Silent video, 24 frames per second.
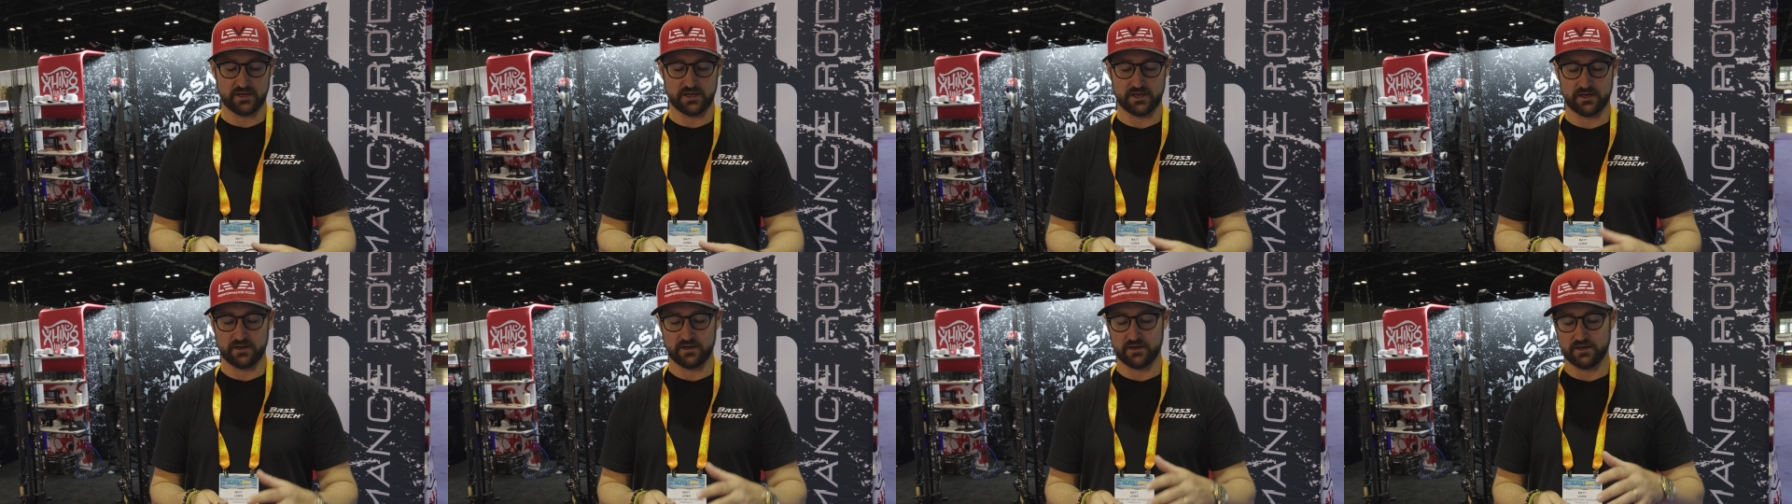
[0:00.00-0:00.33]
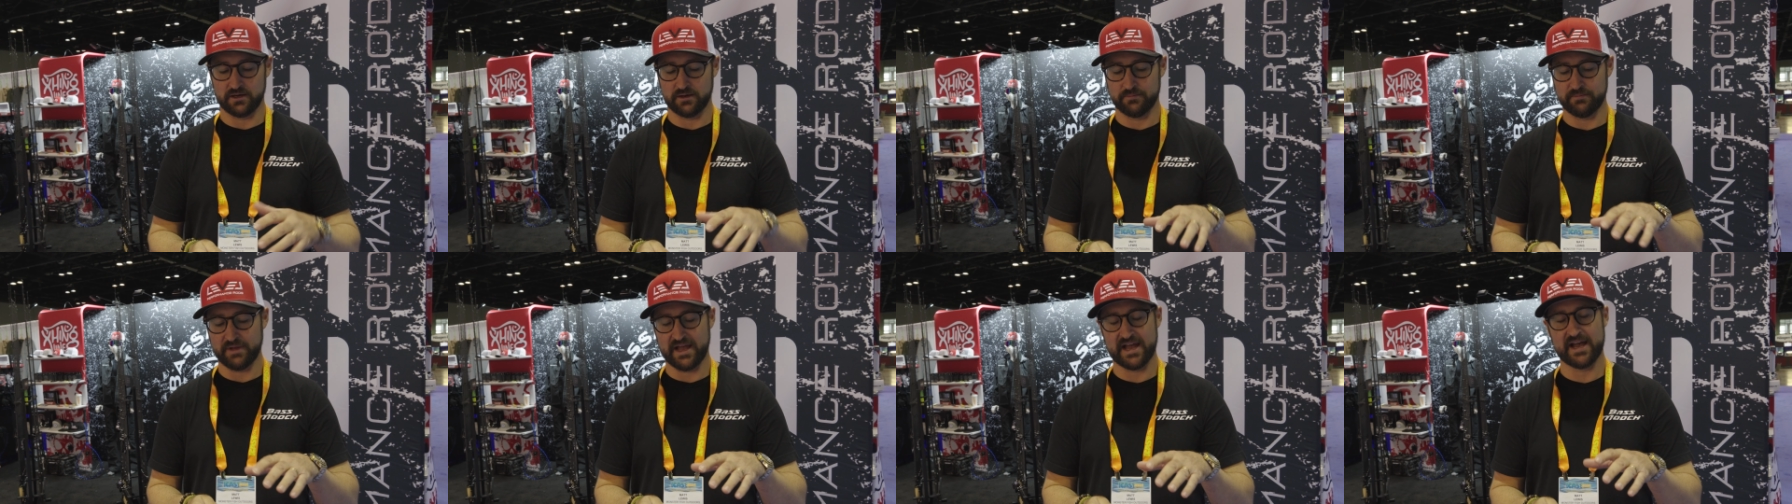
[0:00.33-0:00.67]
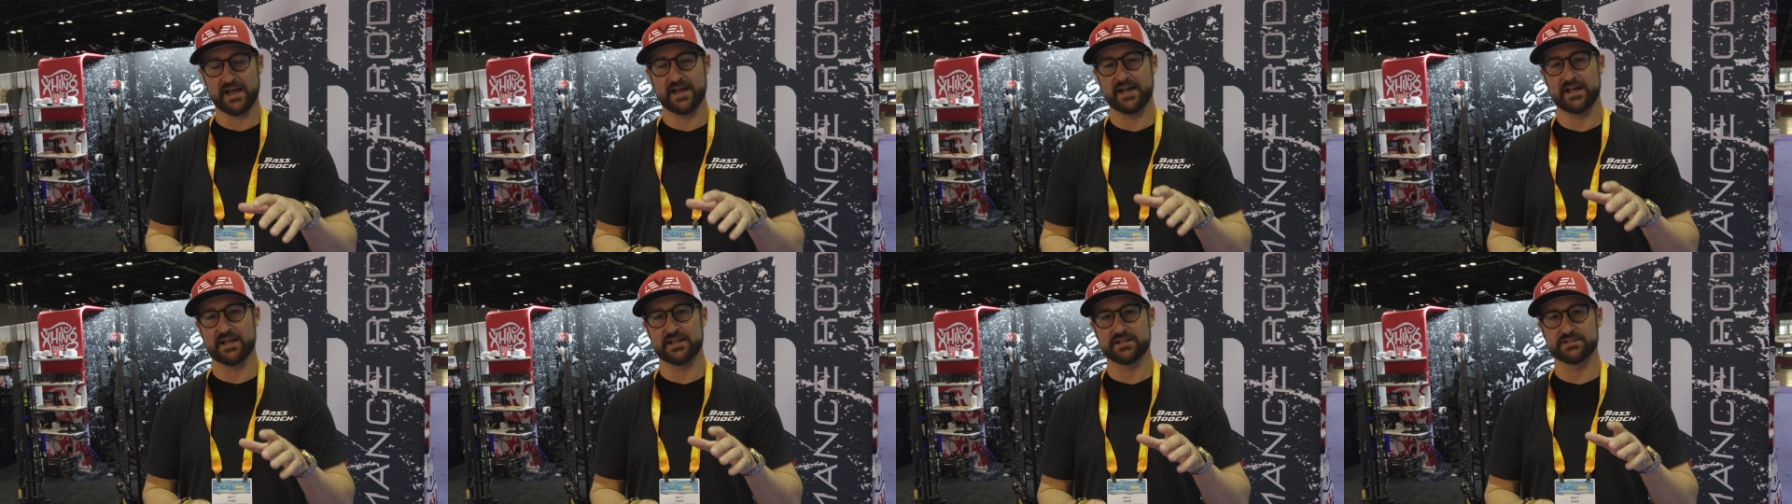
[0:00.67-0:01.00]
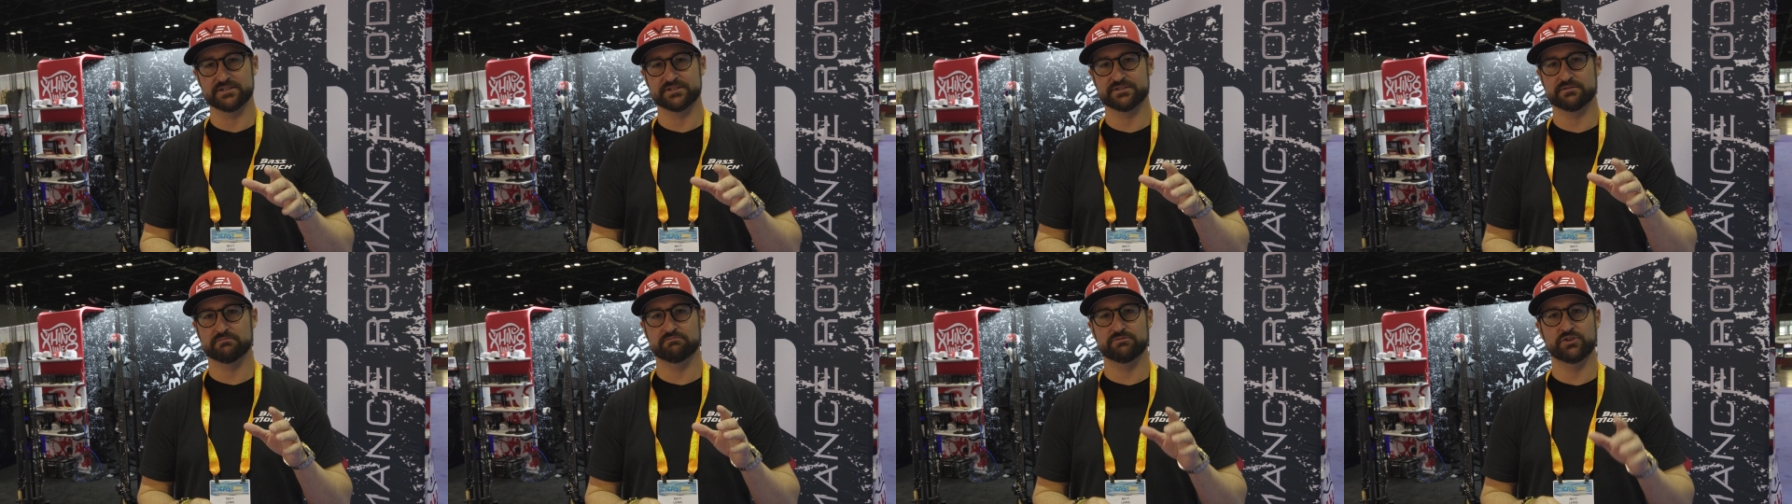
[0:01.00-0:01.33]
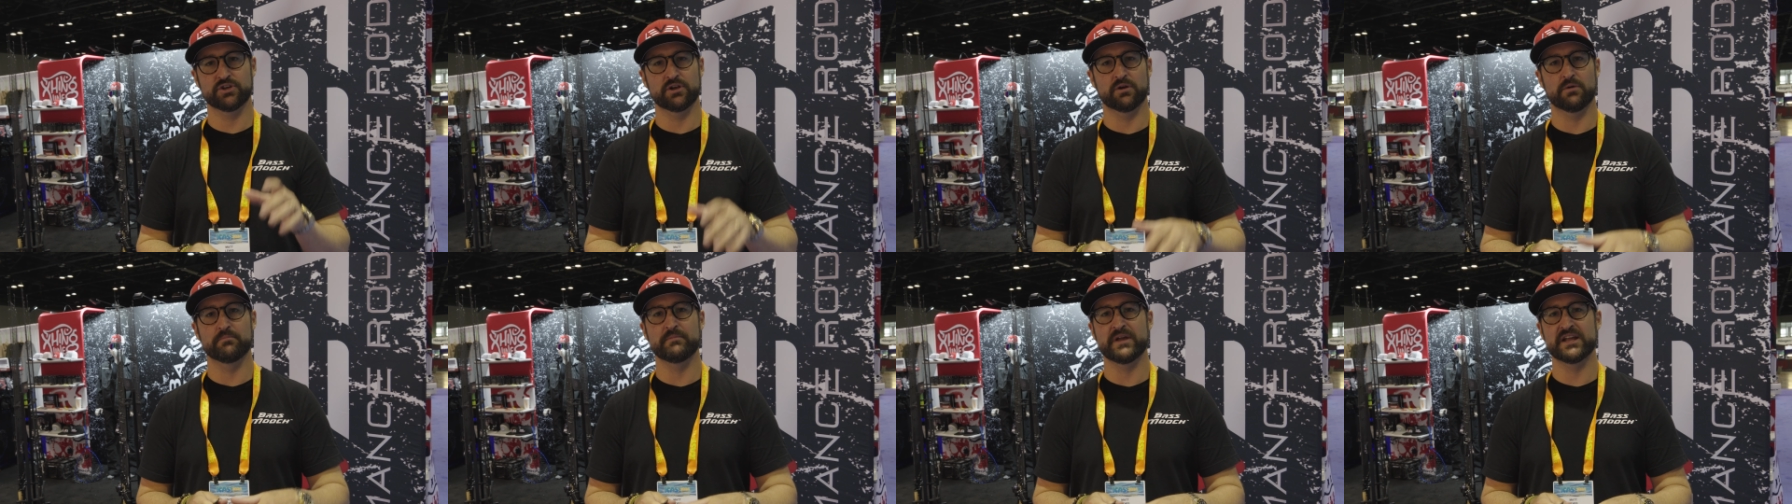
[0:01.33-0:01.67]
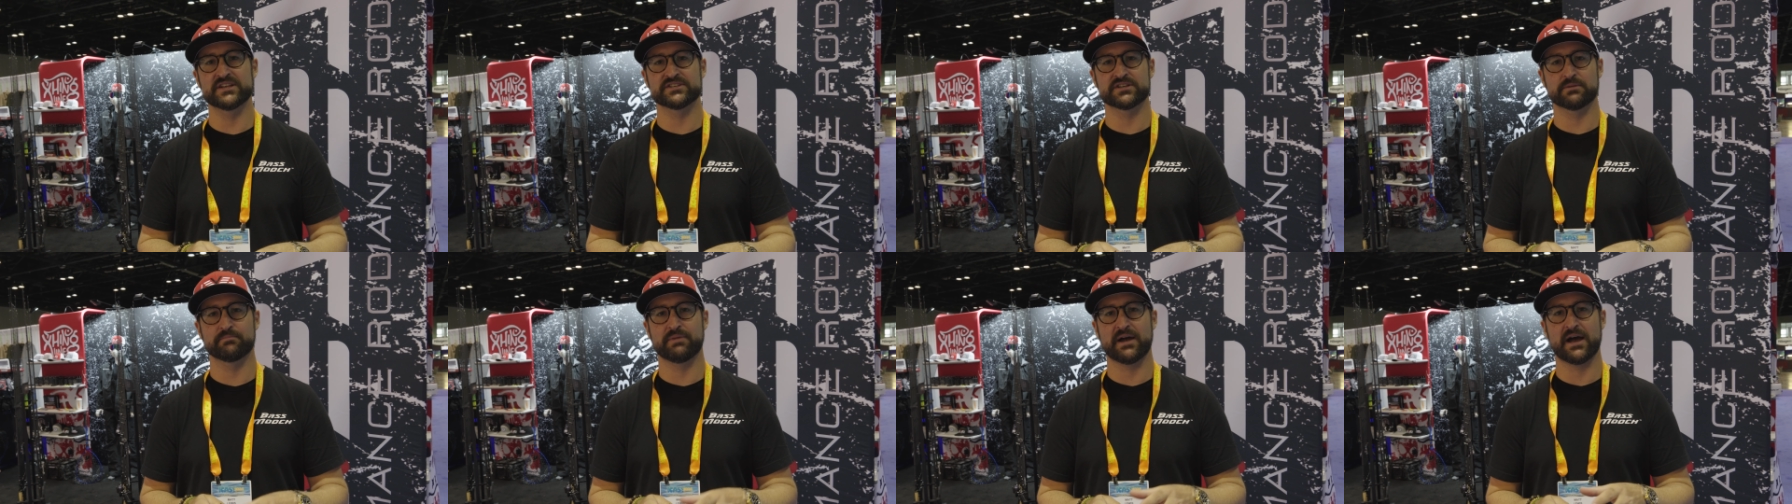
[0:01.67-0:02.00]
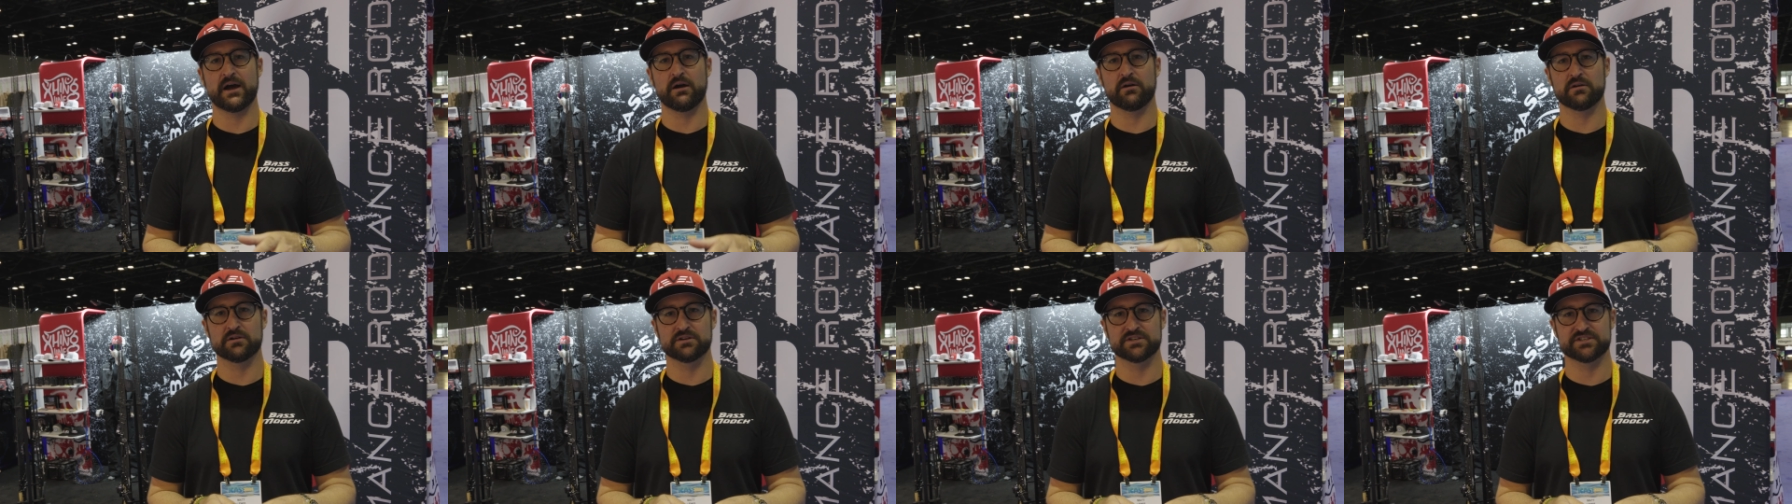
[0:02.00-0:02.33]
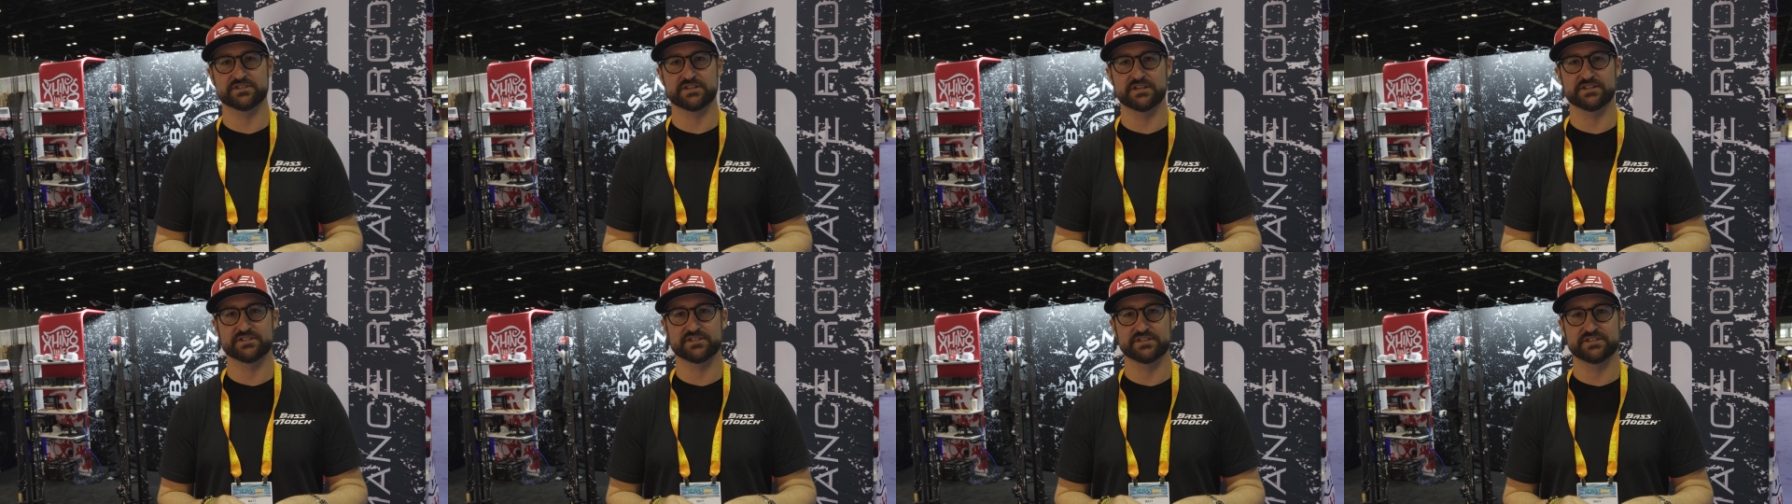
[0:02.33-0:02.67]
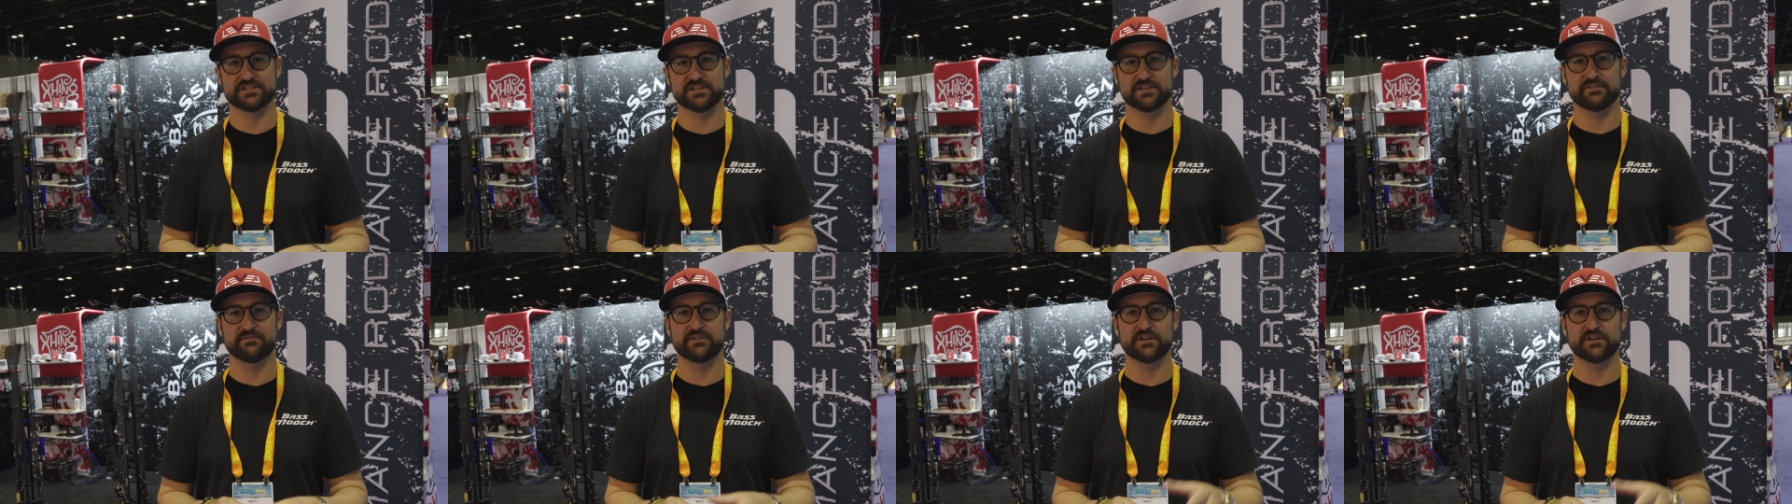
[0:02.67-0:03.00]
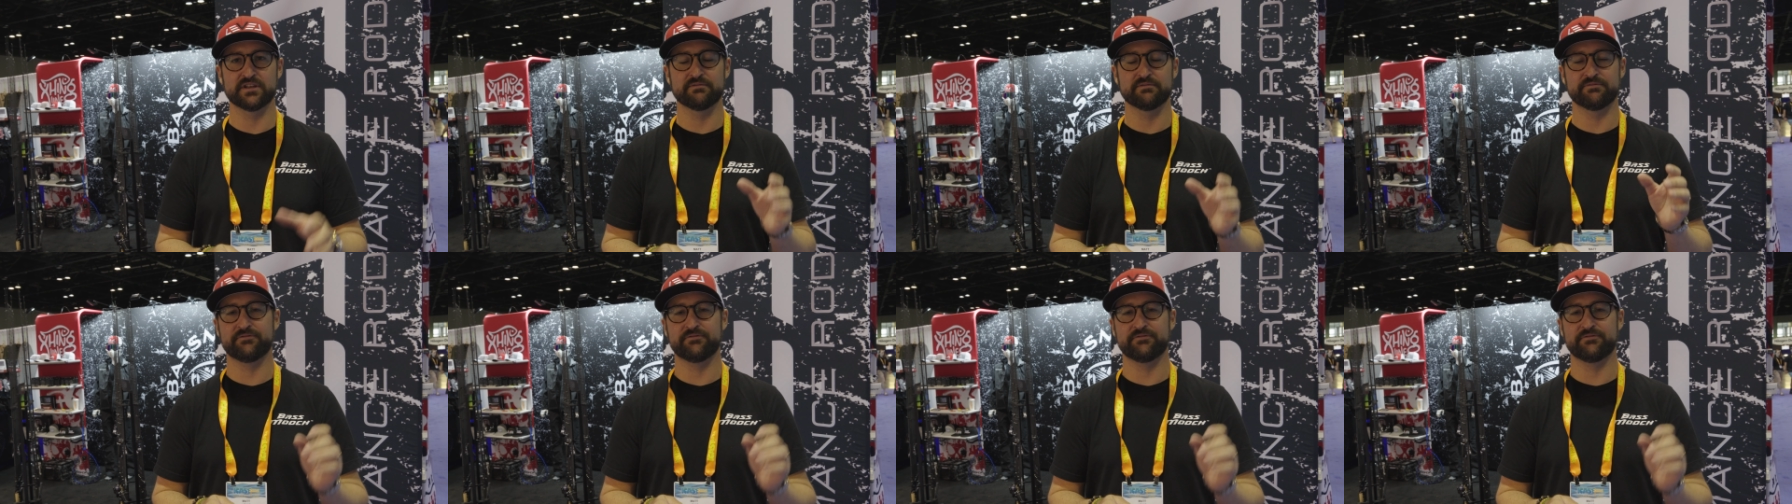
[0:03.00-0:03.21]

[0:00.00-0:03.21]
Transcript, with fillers: um, has you know amazing power and sensitivity,